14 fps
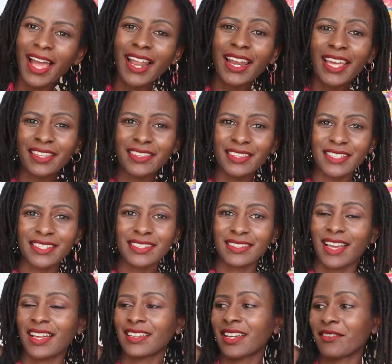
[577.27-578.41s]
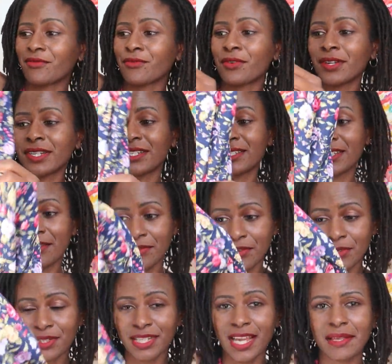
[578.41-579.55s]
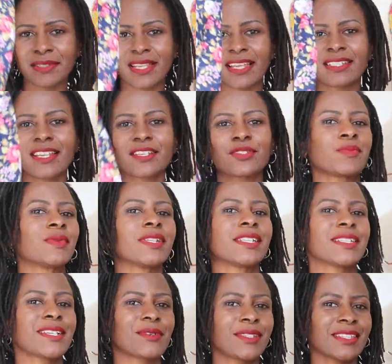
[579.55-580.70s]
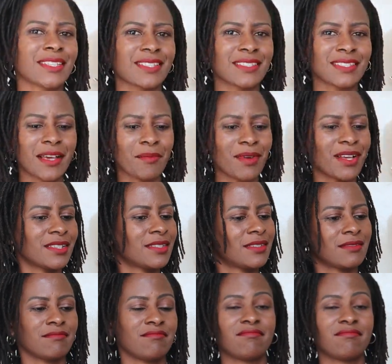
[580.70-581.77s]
I like this and I've worn it a few times I tend to pull it out in the summers